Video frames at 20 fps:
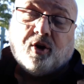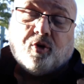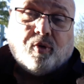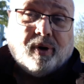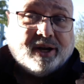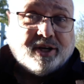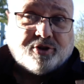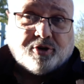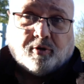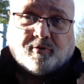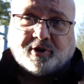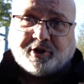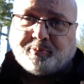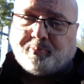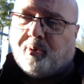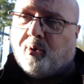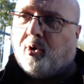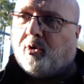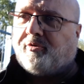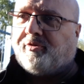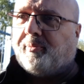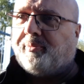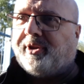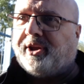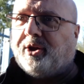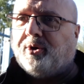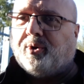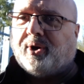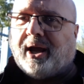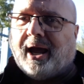Range Rover Sport from
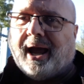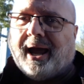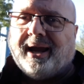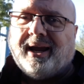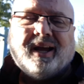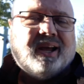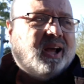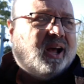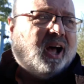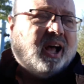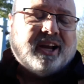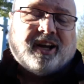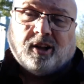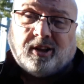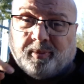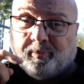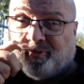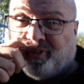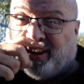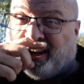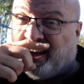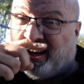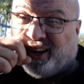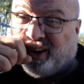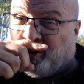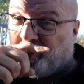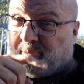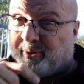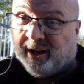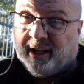the UK. I got them via a
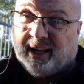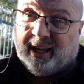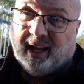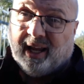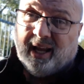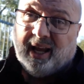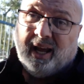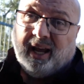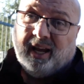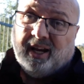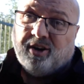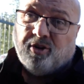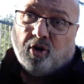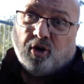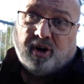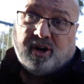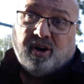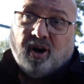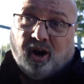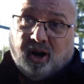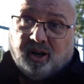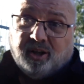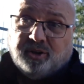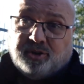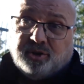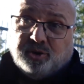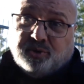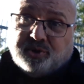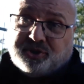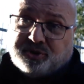company in Northern
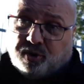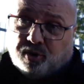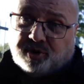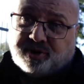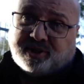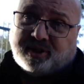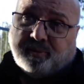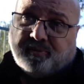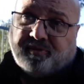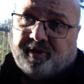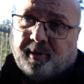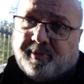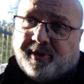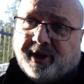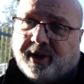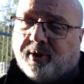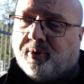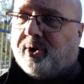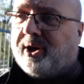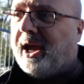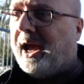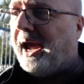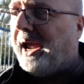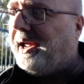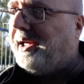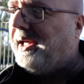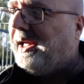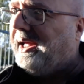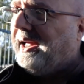Ireland who sourced them from the UK.